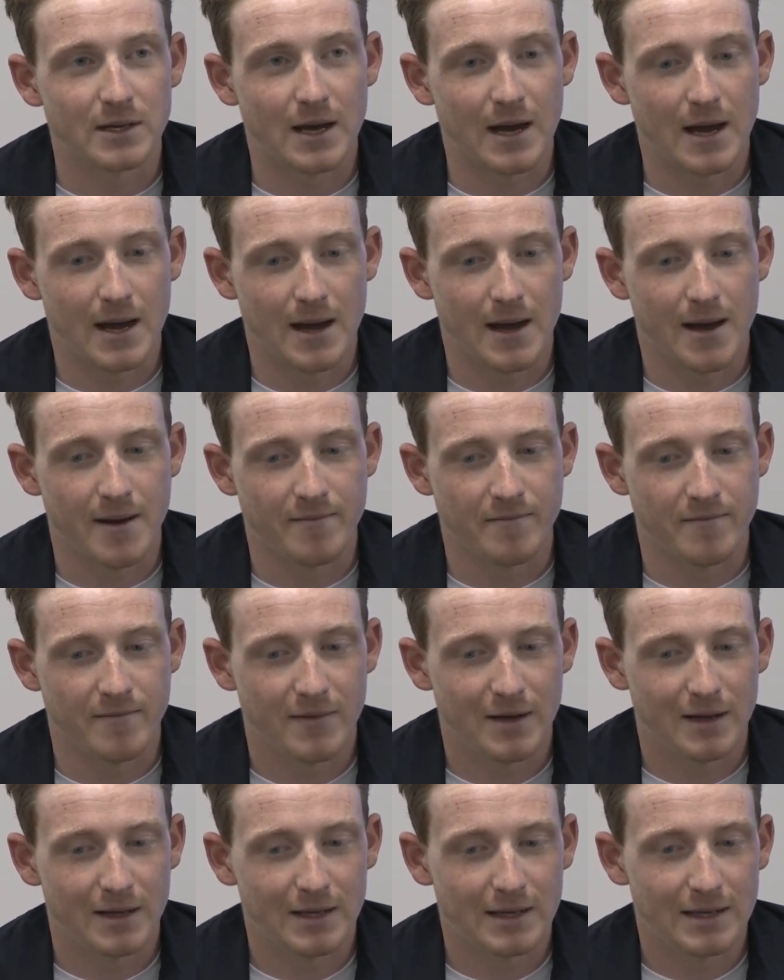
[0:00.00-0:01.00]
Um,
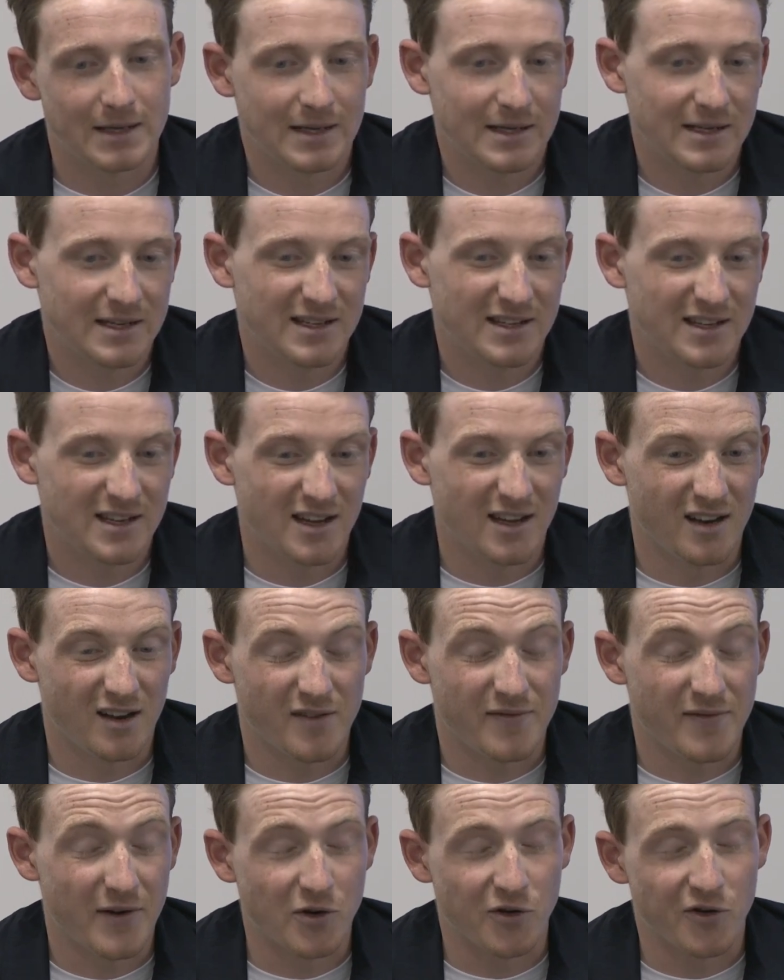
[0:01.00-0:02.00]
and
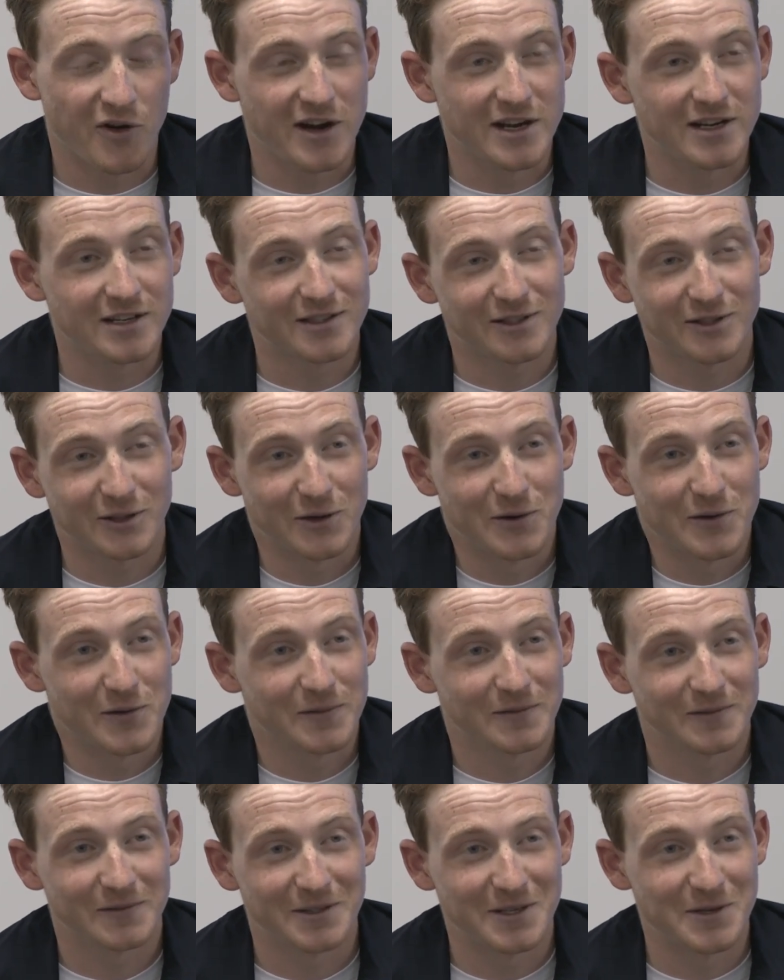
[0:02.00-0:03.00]
I felt great, so
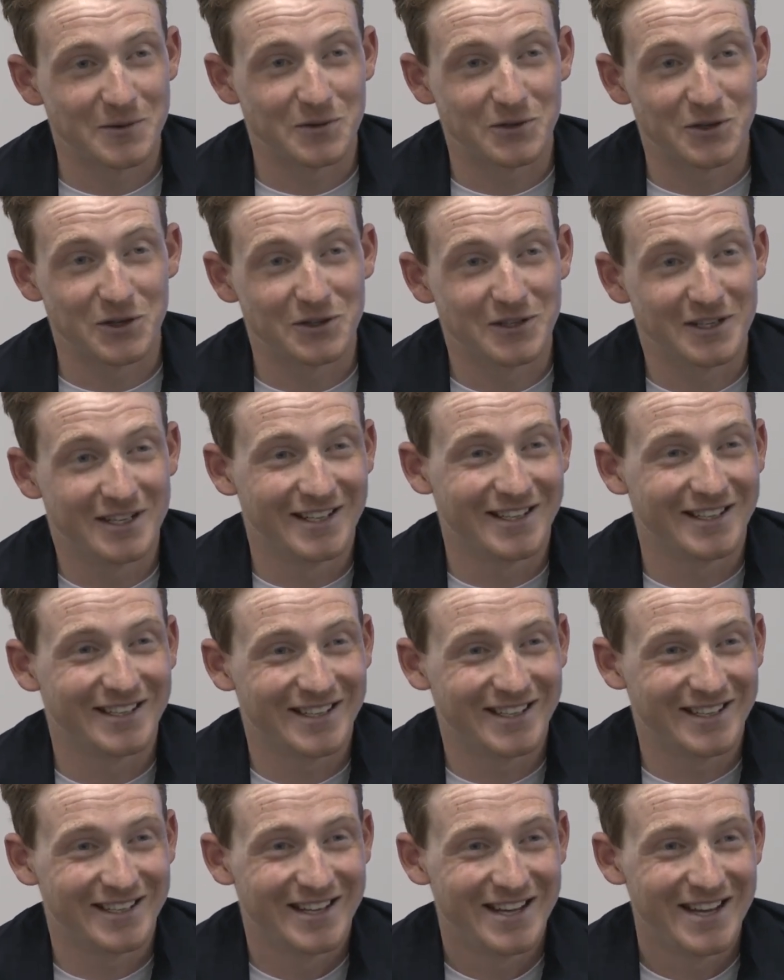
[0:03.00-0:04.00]
it was good.
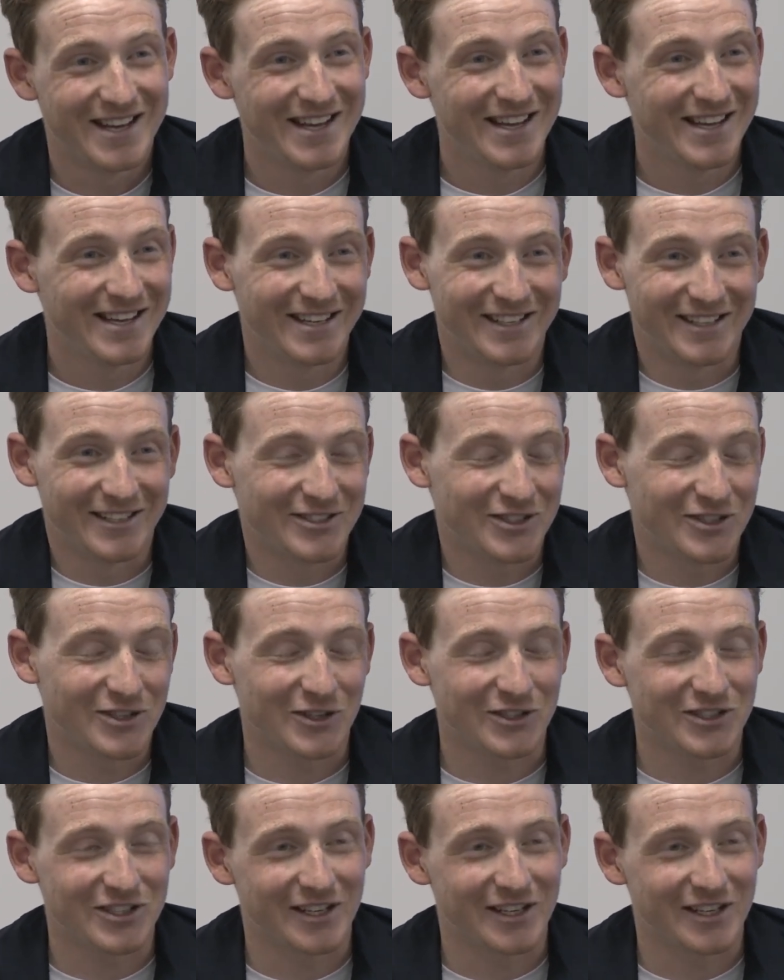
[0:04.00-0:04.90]
And I just got